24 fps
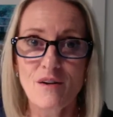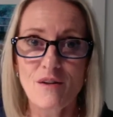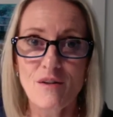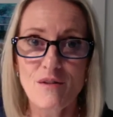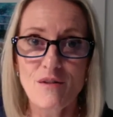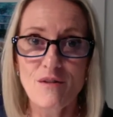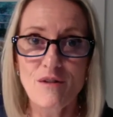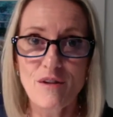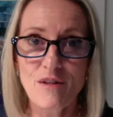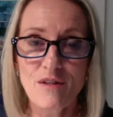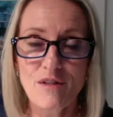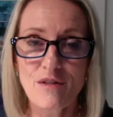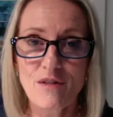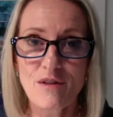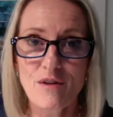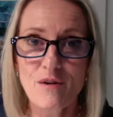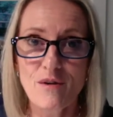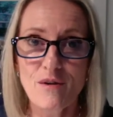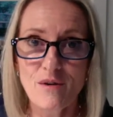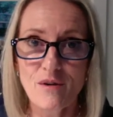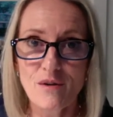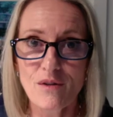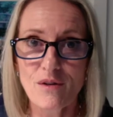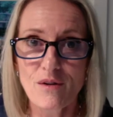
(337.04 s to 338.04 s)

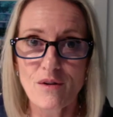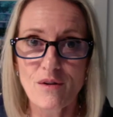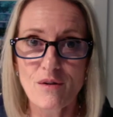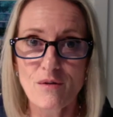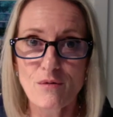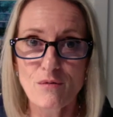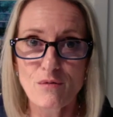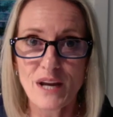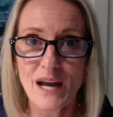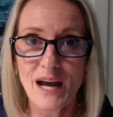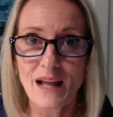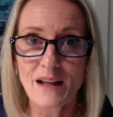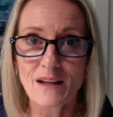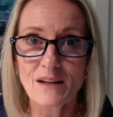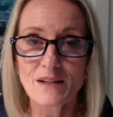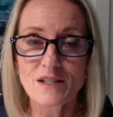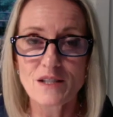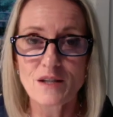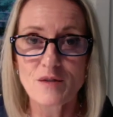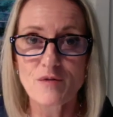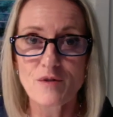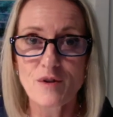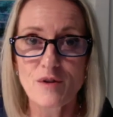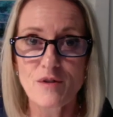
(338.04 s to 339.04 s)
the
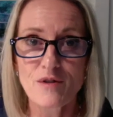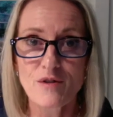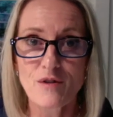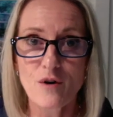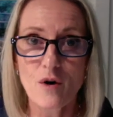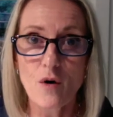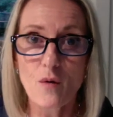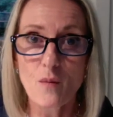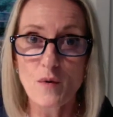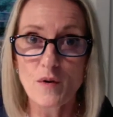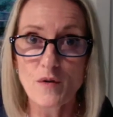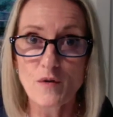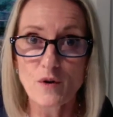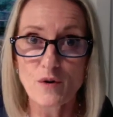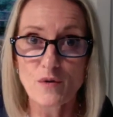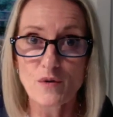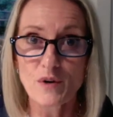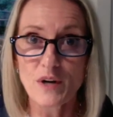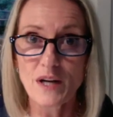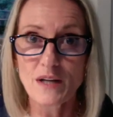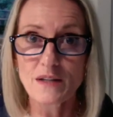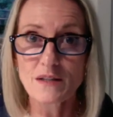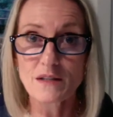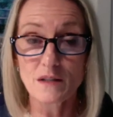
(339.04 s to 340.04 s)
reality of the thought we've
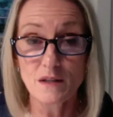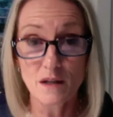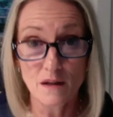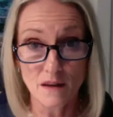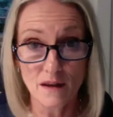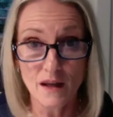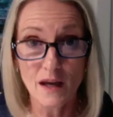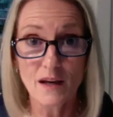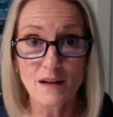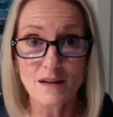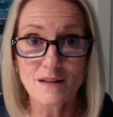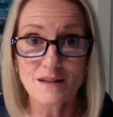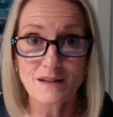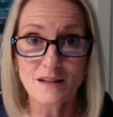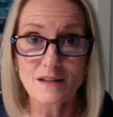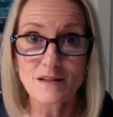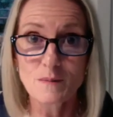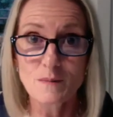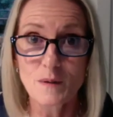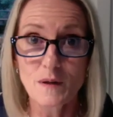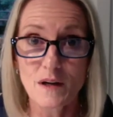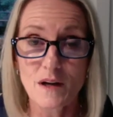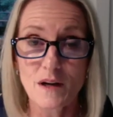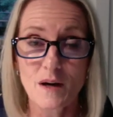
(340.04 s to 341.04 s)
created. And then it does
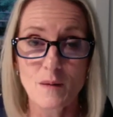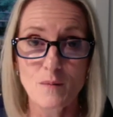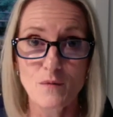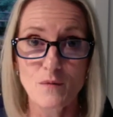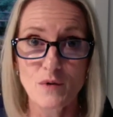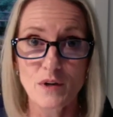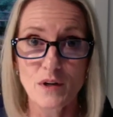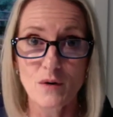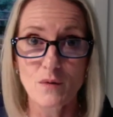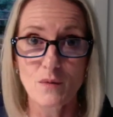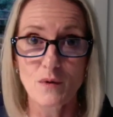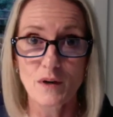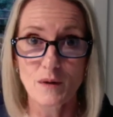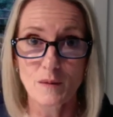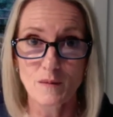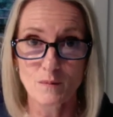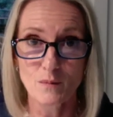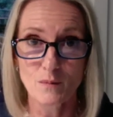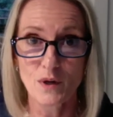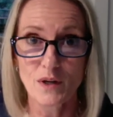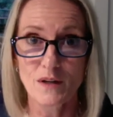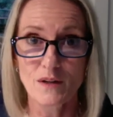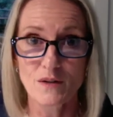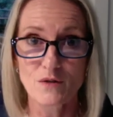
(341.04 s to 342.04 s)
become real
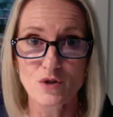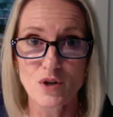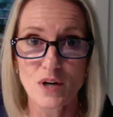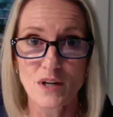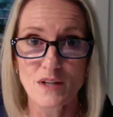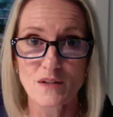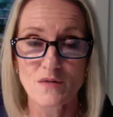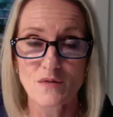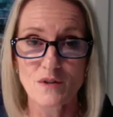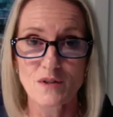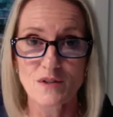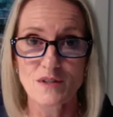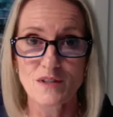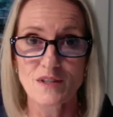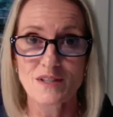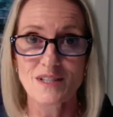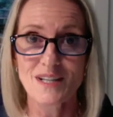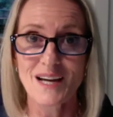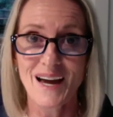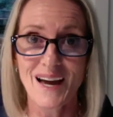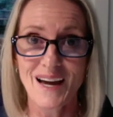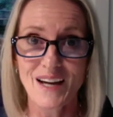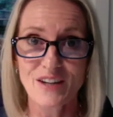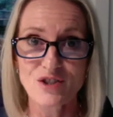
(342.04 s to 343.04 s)
when it transfers
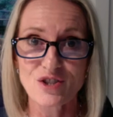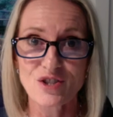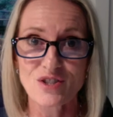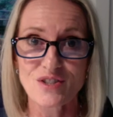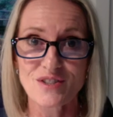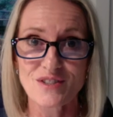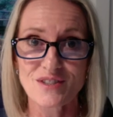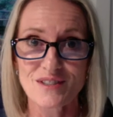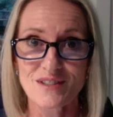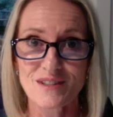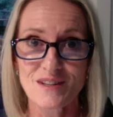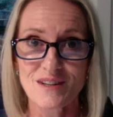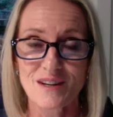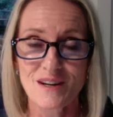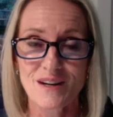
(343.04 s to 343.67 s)
into actions.